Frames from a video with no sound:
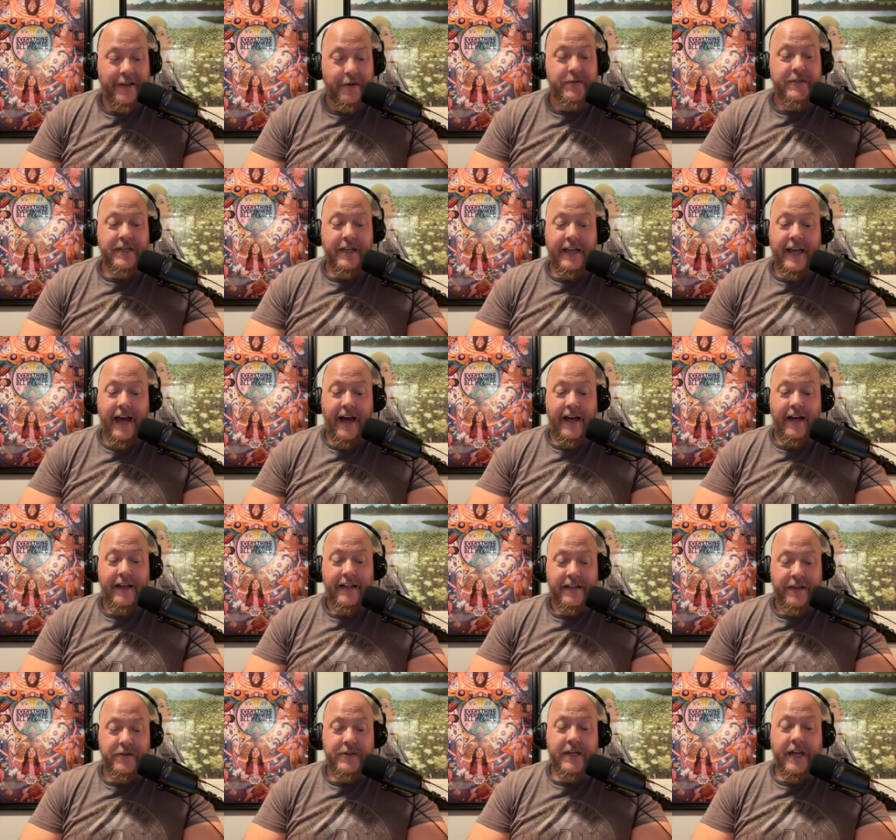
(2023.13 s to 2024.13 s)
There was yeah,
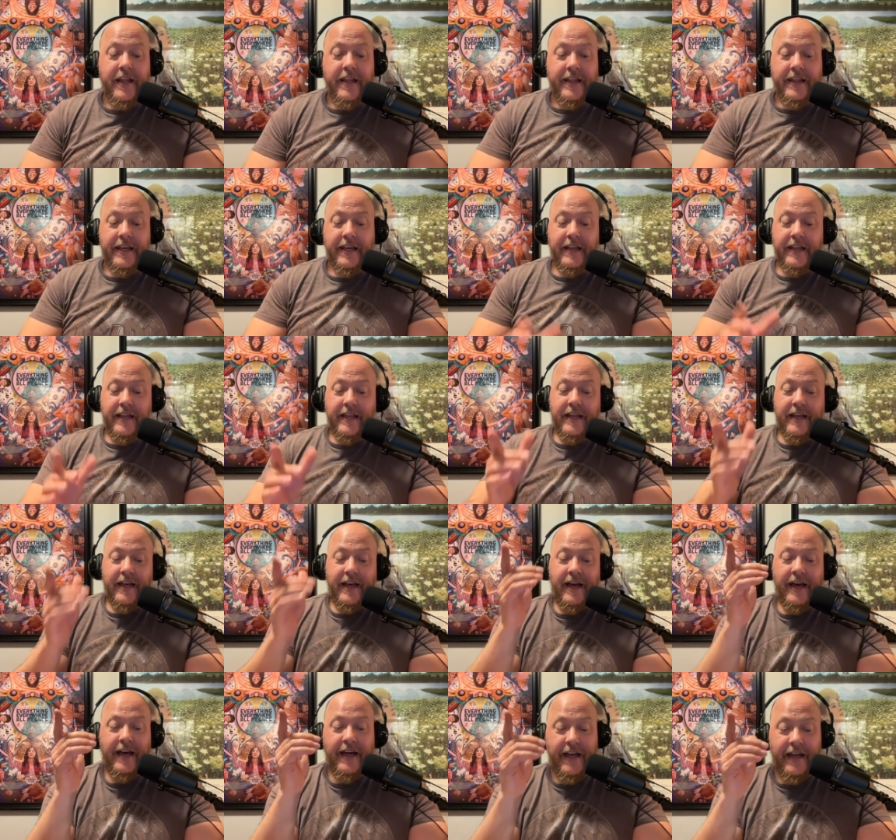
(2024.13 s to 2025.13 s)
there was another thing
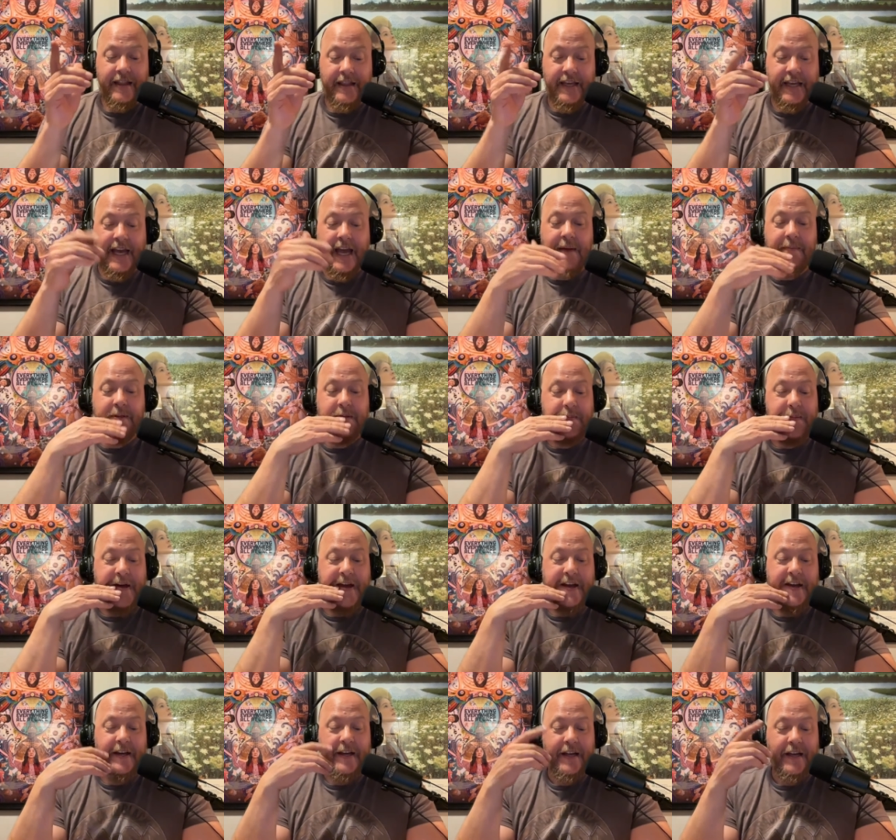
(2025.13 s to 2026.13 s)
uh, that came to
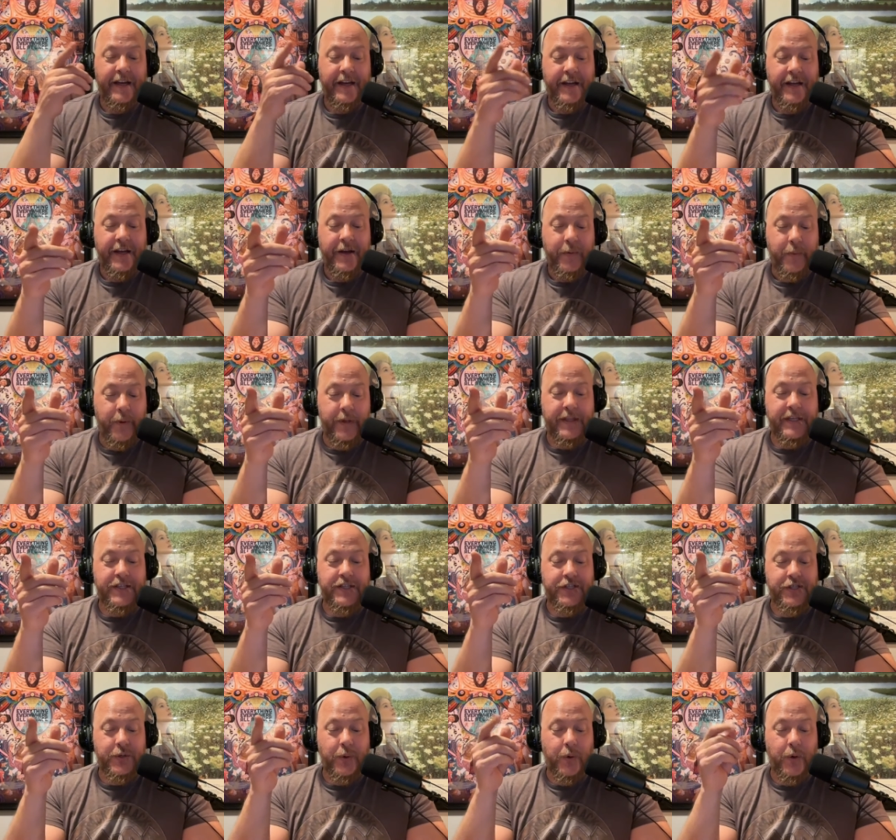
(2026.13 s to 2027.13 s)
mind with the
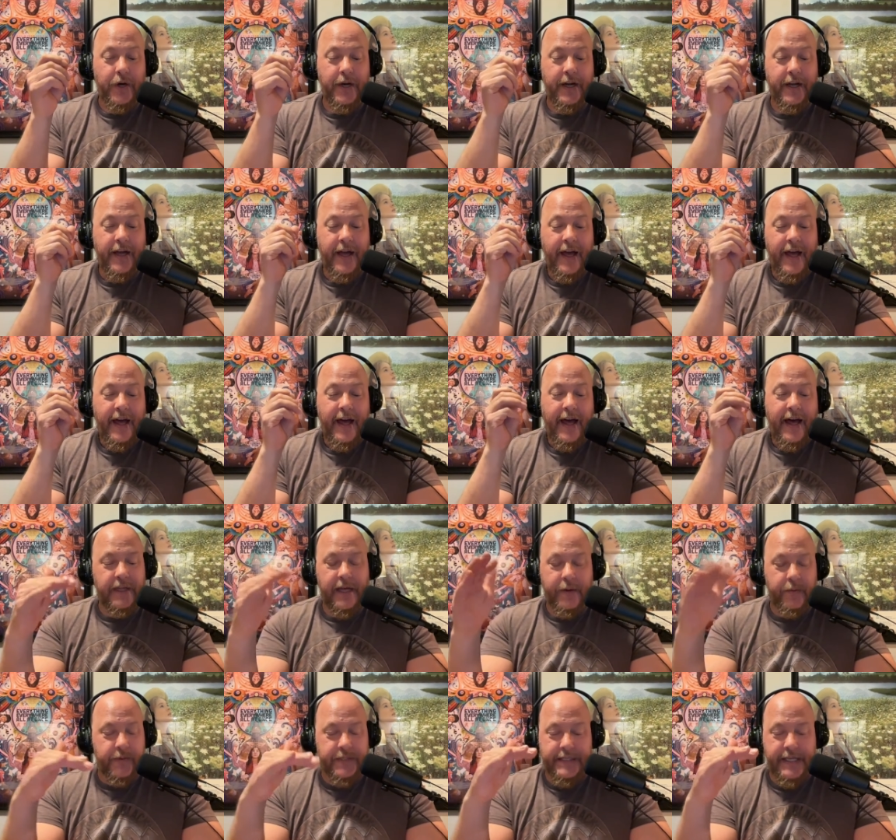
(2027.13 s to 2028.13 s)
story.
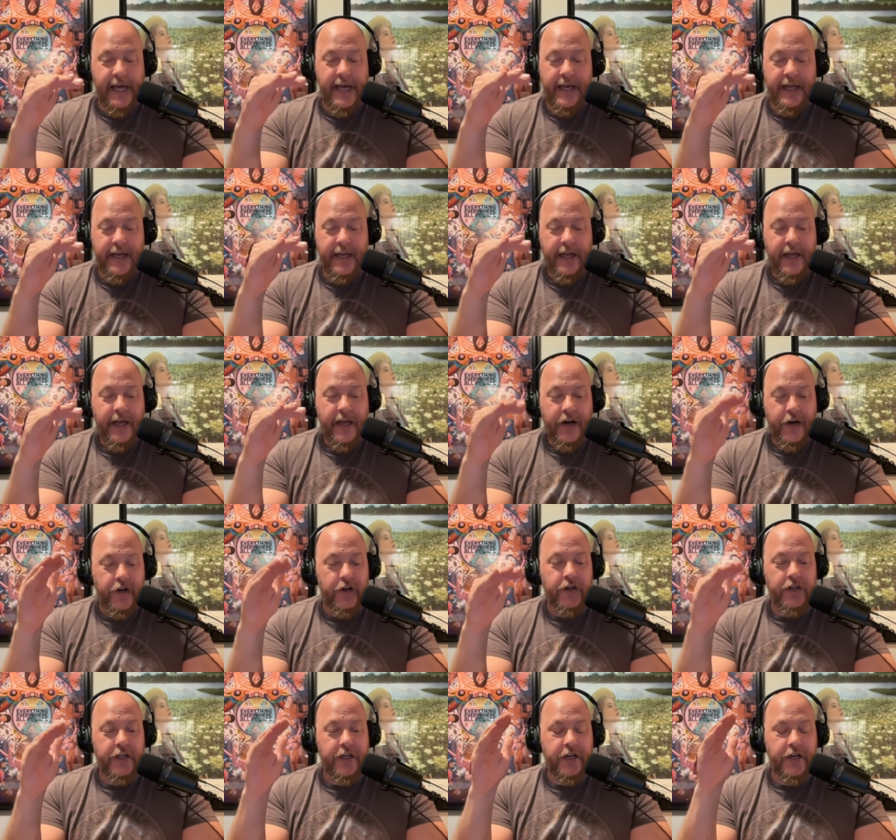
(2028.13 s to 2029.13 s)
Like we said
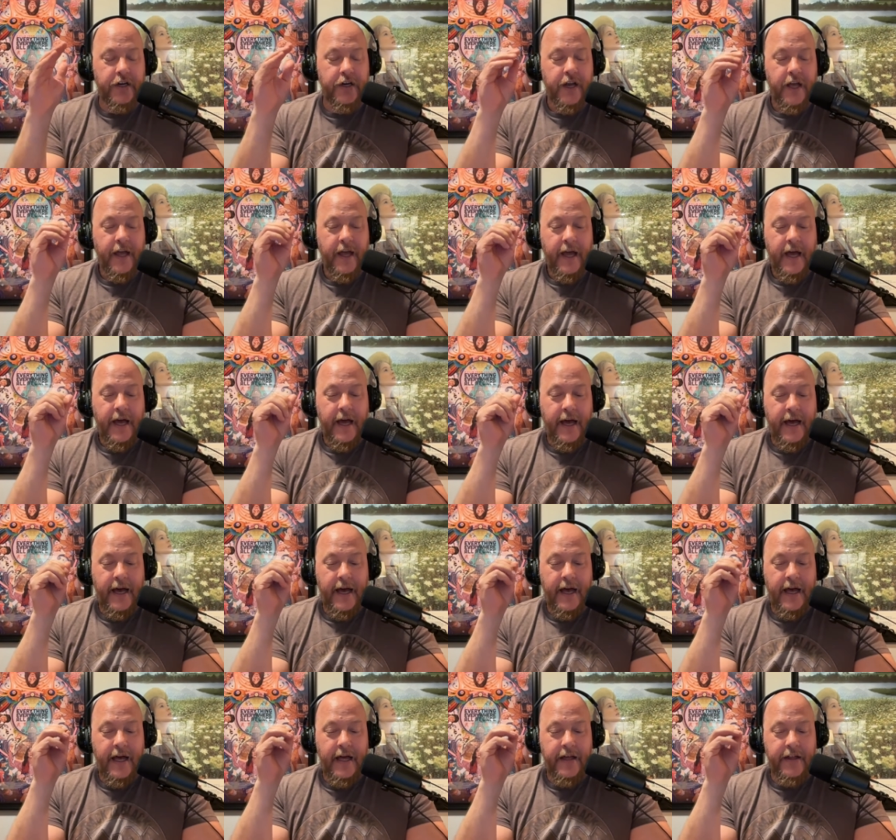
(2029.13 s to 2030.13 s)
earlier,
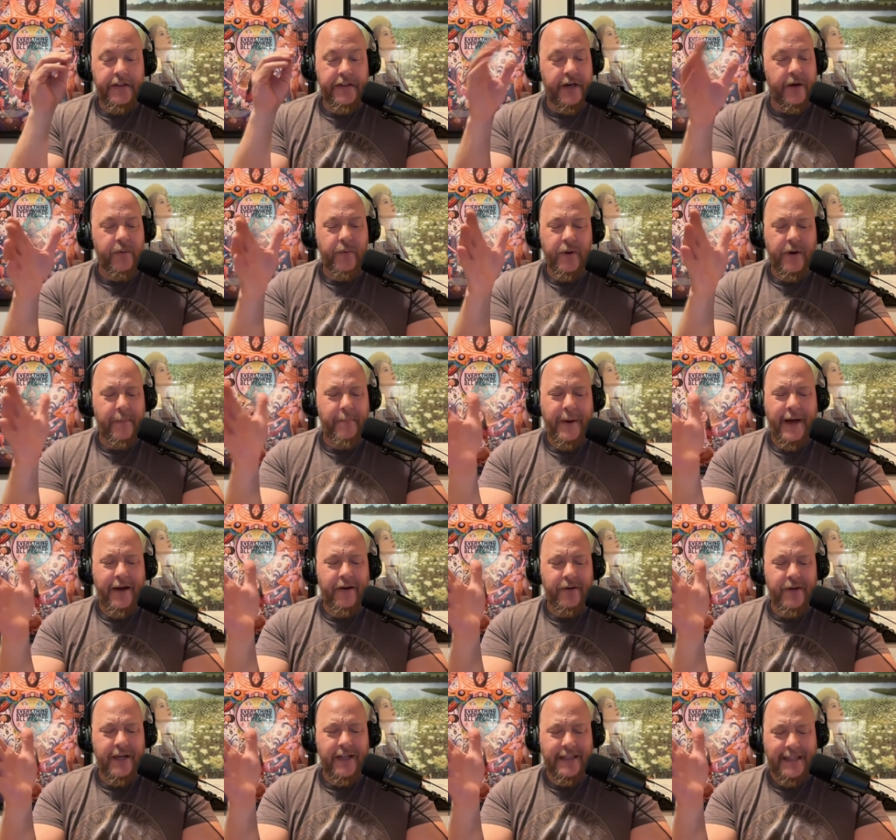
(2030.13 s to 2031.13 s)
uh, there were
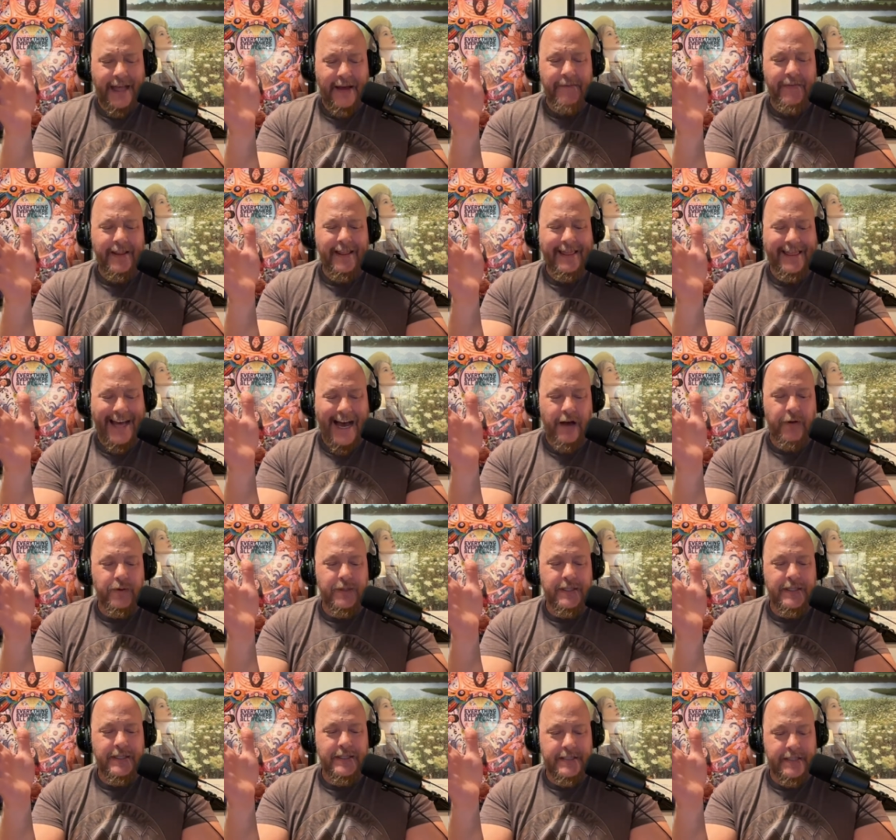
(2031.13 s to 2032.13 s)
about eleven
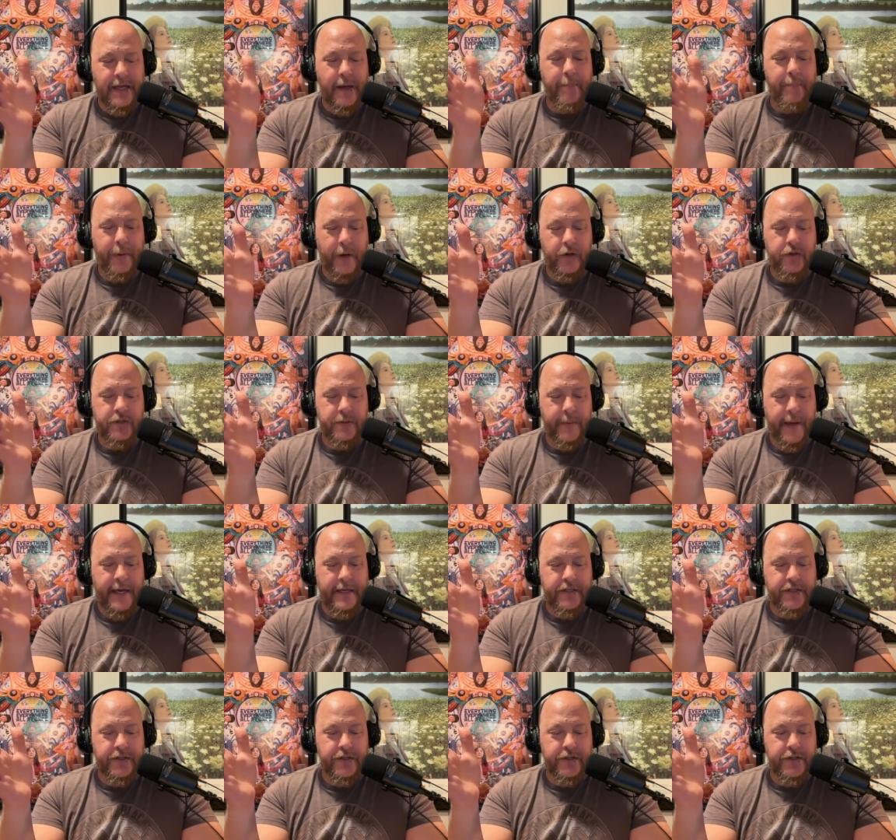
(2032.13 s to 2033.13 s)
thousand sub
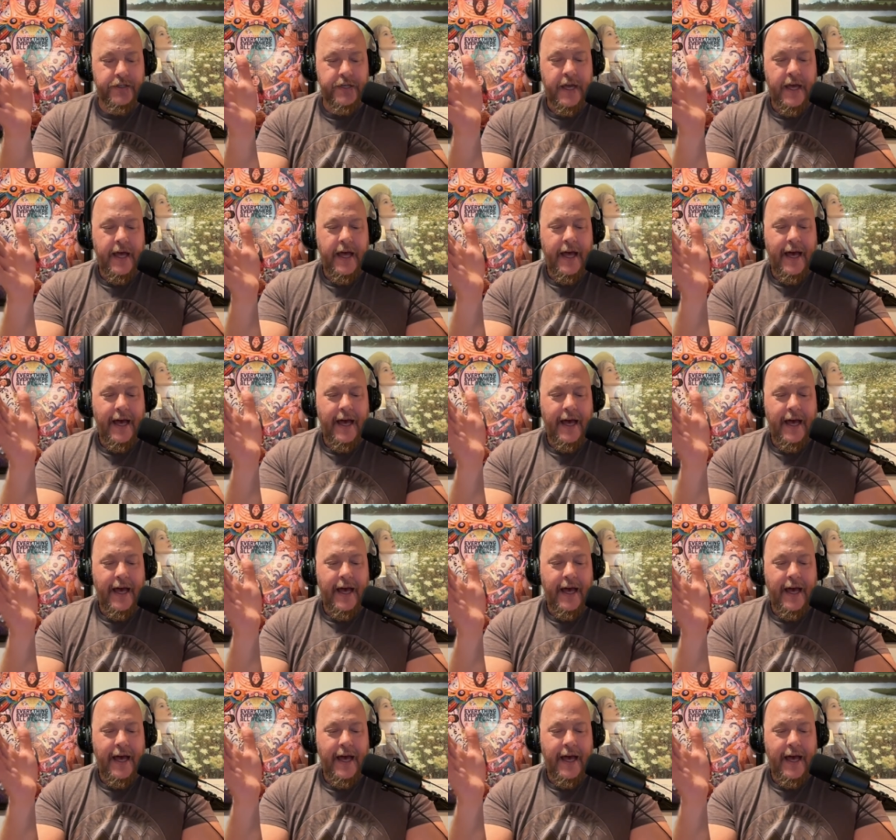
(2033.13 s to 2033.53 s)
postmasters.